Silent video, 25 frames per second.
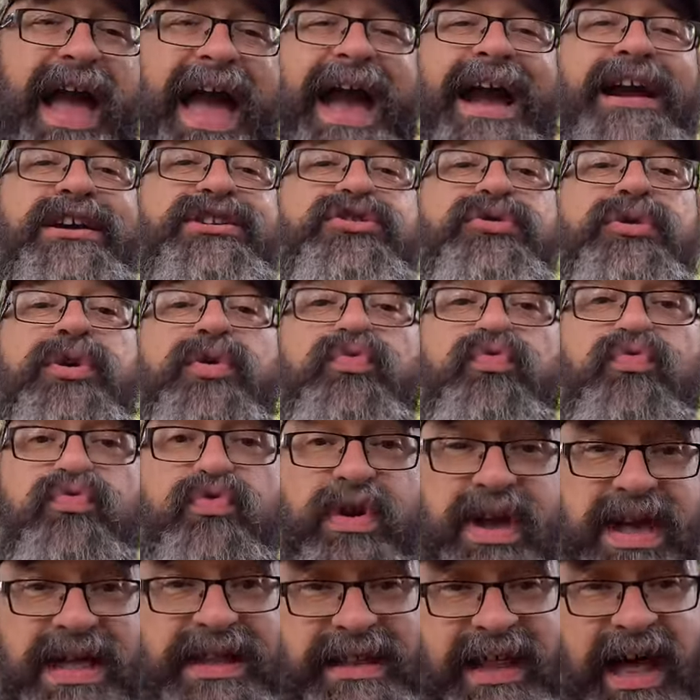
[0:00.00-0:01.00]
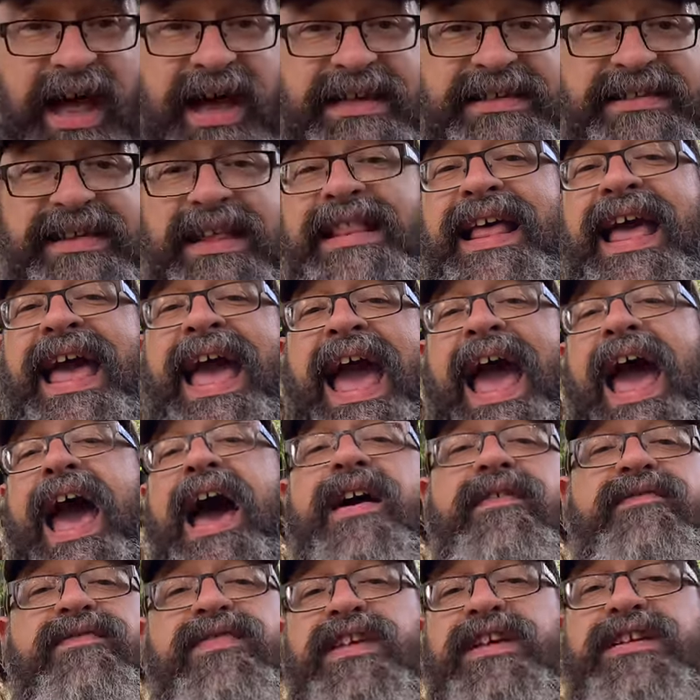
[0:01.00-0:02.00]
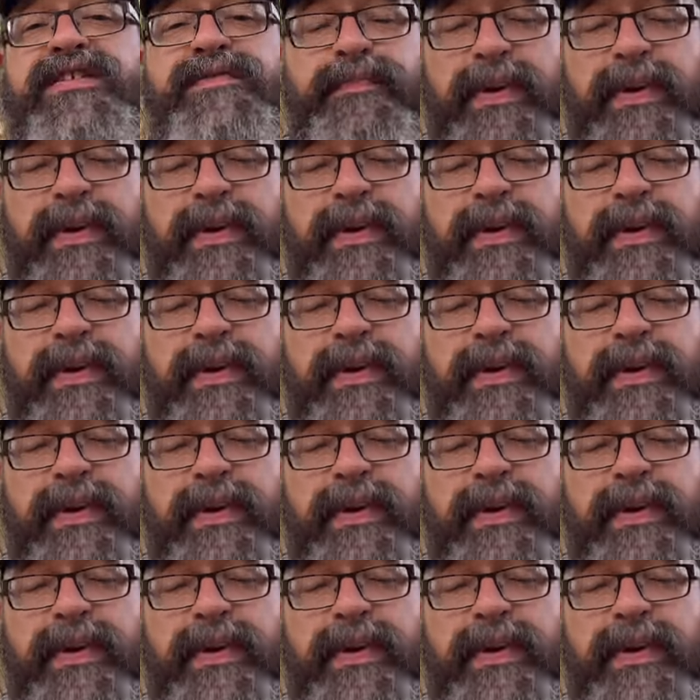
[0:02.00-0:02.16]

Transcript: actually realize that they have this